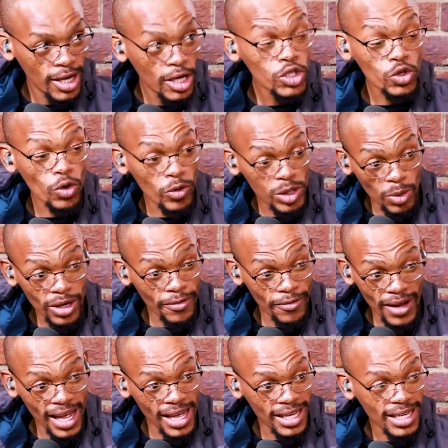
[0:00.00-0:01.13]
So
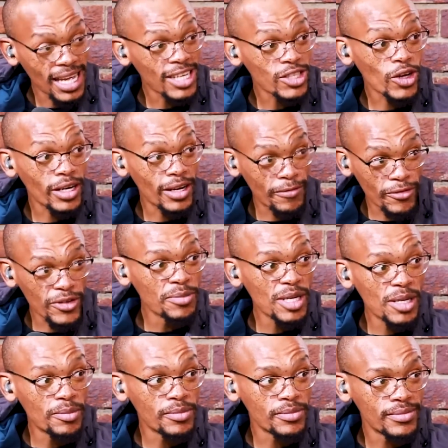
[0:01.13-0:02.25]
Spotify has got a
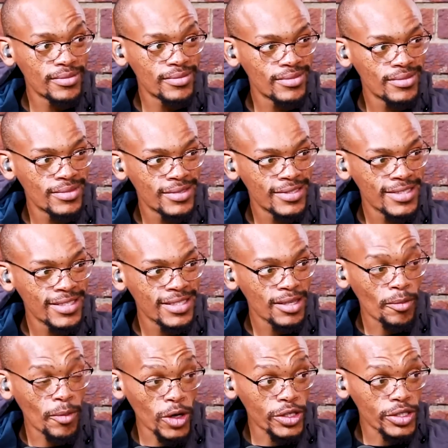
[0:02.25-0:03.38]
freemium
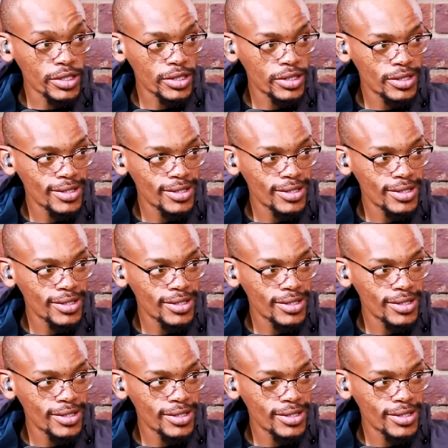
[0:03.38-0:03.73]
model.